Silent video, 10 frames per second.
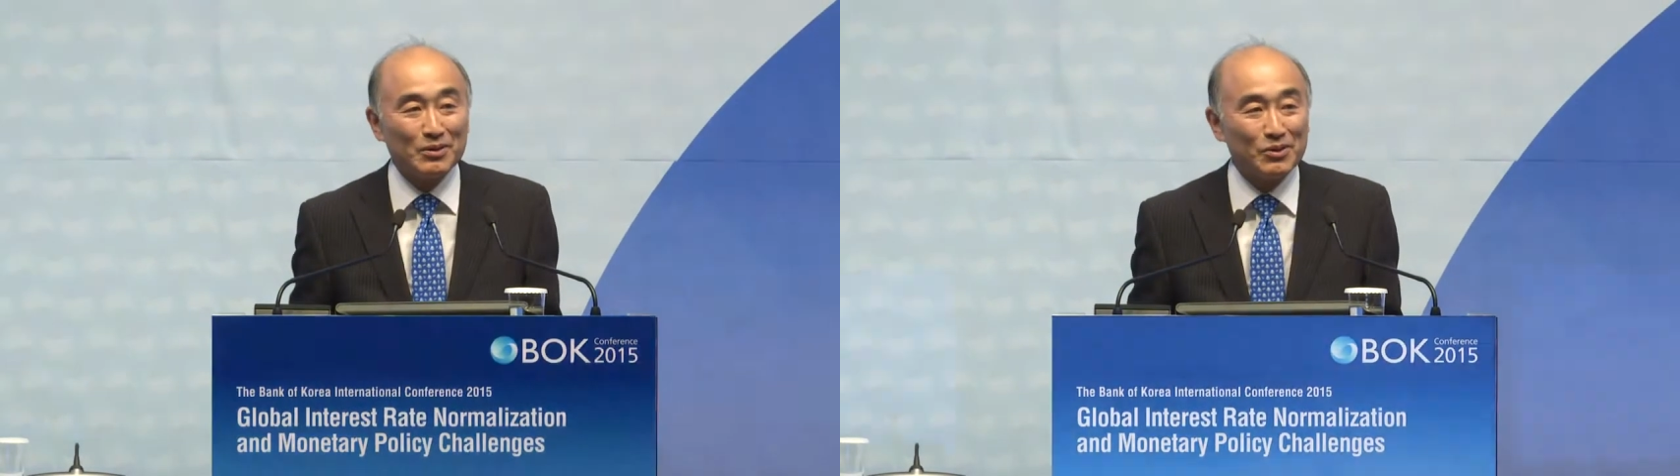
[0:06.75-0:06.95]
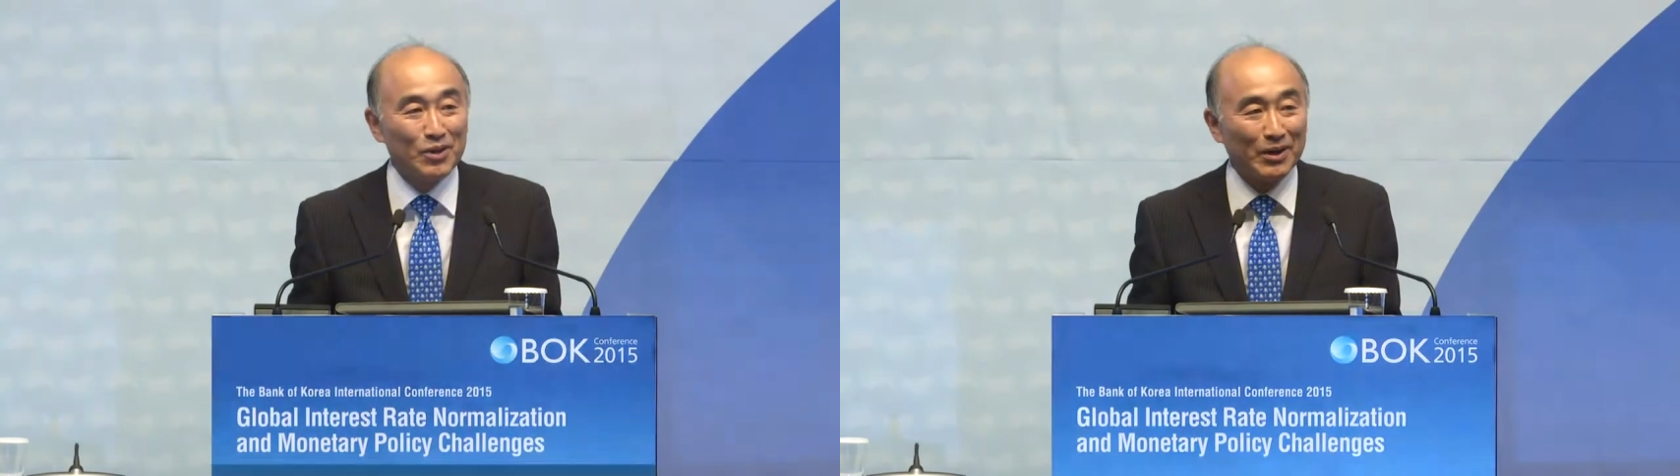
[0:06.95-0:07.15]

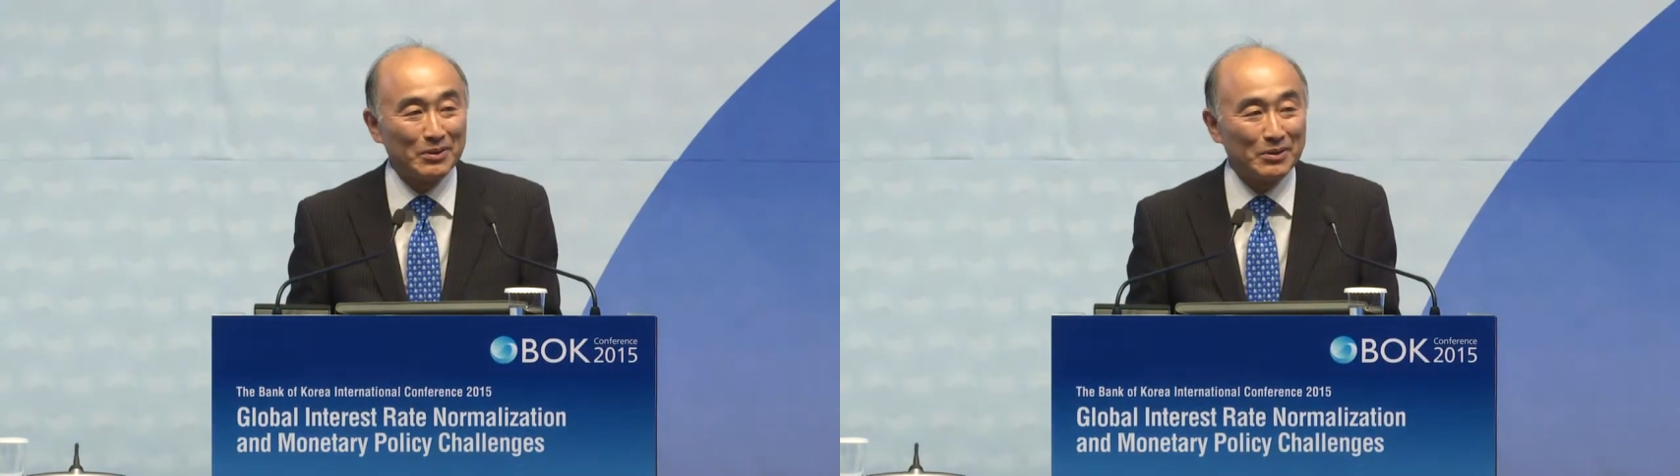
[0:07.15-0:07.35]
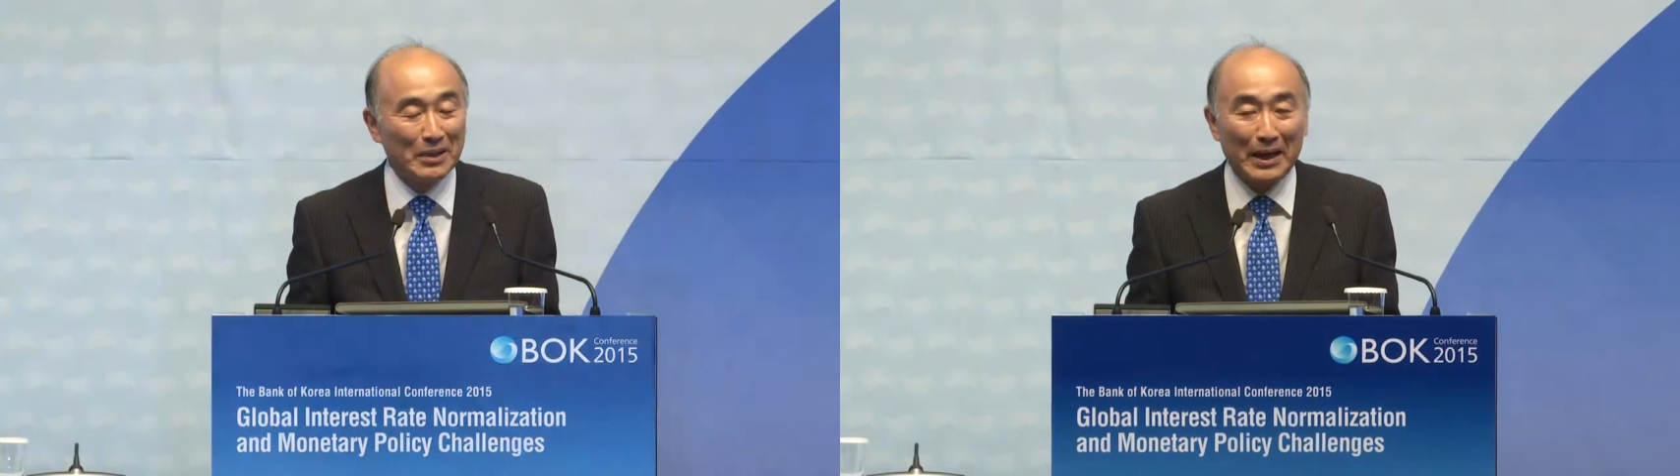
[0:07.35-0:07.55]
pleasure to
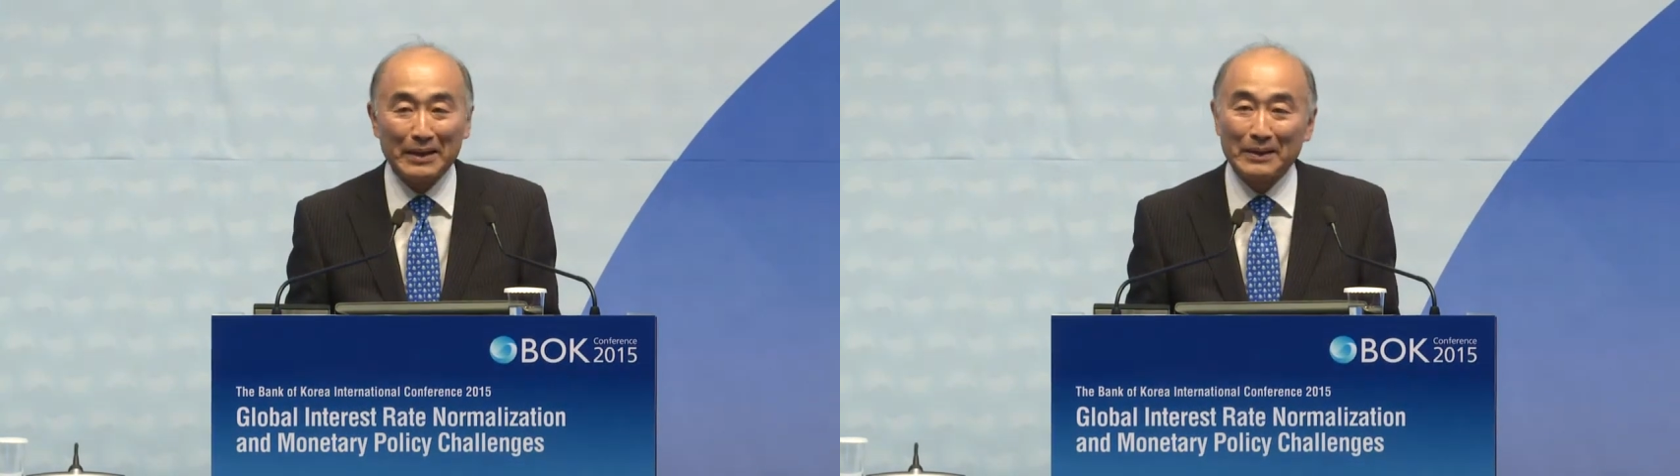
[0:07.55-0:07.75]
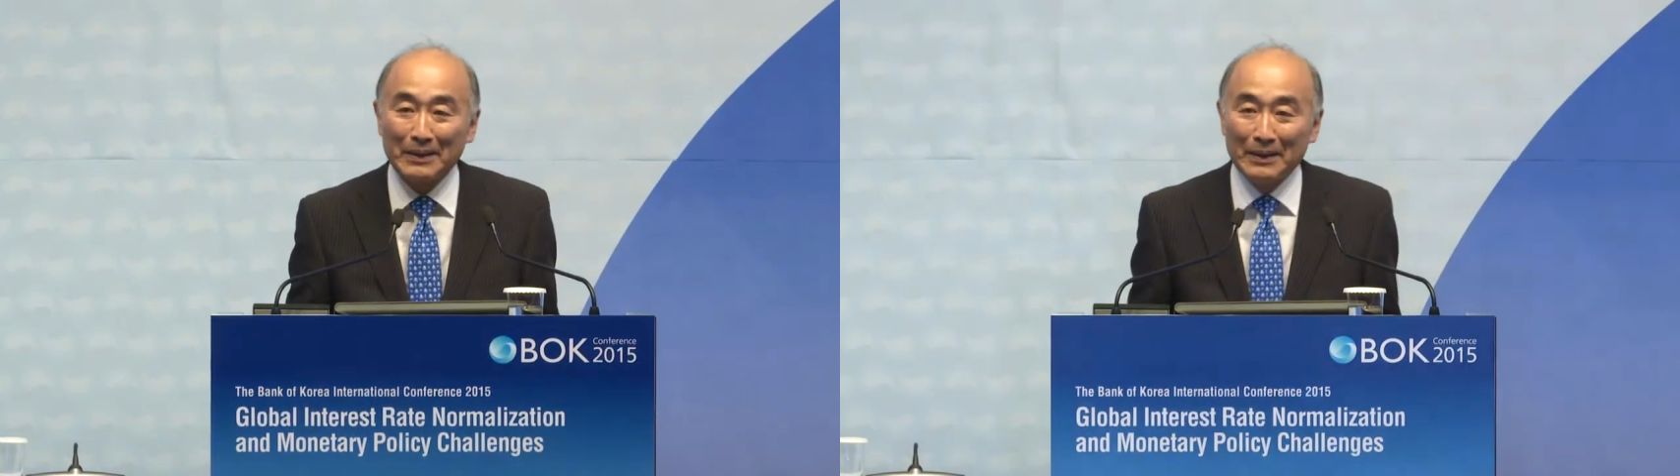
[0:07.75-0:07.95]
join you
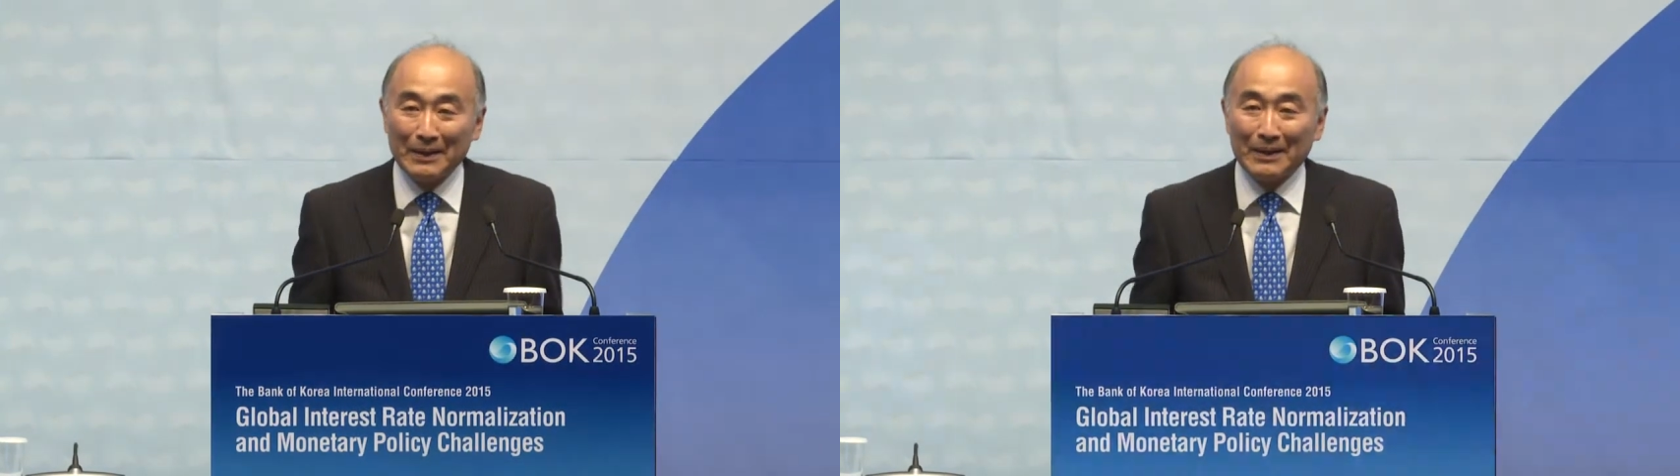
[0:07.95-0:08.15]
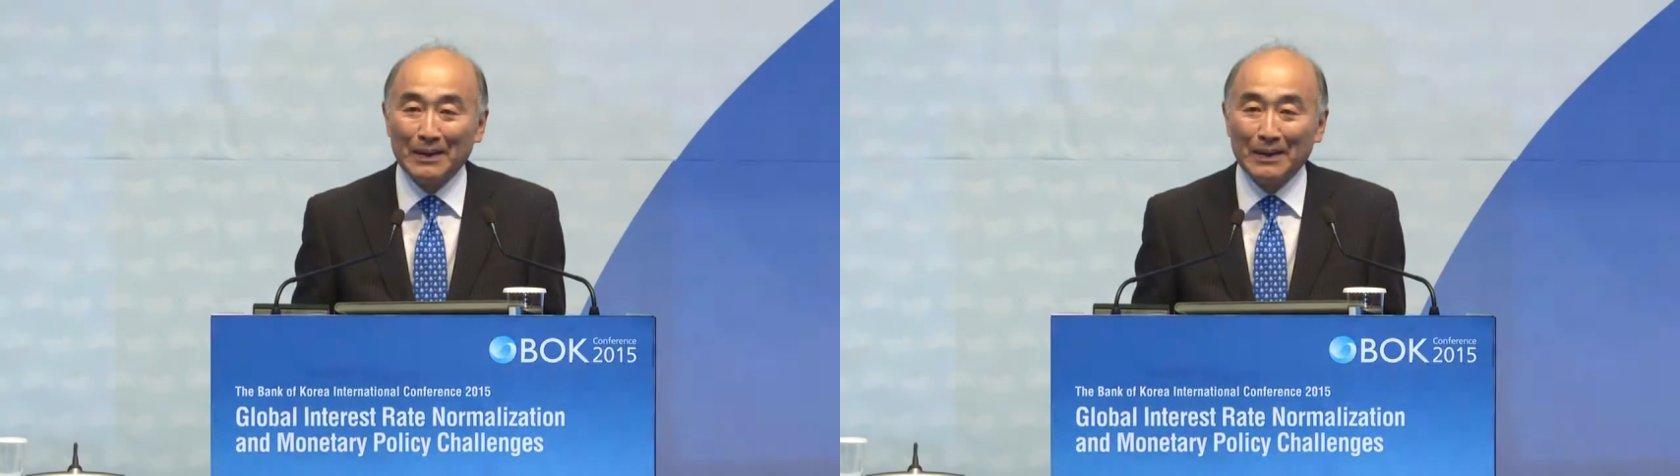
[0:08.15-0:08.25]
today